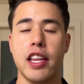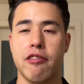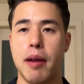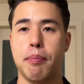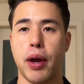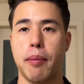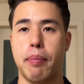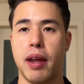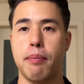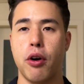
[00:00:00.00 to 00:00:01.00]
the right
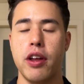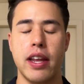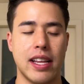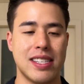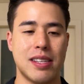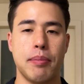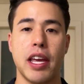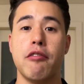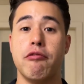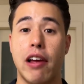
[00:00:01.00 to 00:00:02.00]
pain point and there's
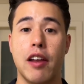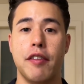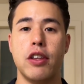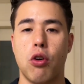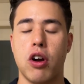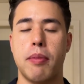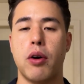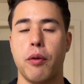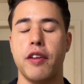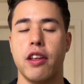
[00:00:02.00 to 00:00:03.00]
something relevant to talk
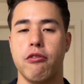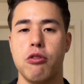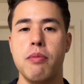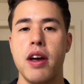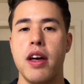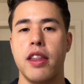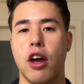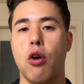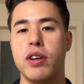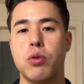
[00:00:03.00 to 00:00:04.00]
about within the room,
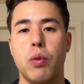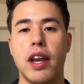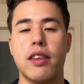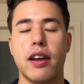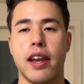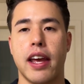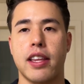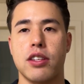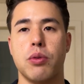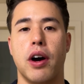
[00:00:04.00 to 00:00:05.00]
they're always willing to
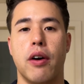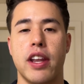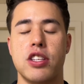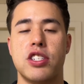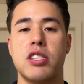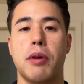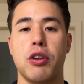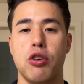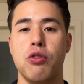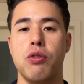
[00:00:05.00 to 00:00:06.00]
connect as well. And it's just
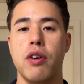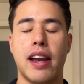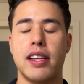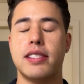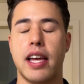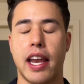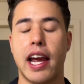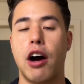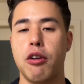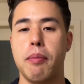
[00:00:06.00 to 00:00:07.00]
about you understanding
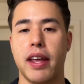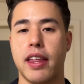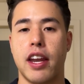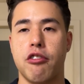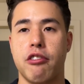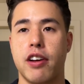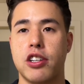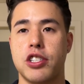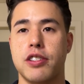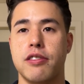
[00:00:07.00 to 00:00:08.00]
how to make that
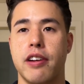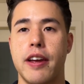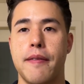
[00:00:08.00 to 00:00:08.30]
introduction, right?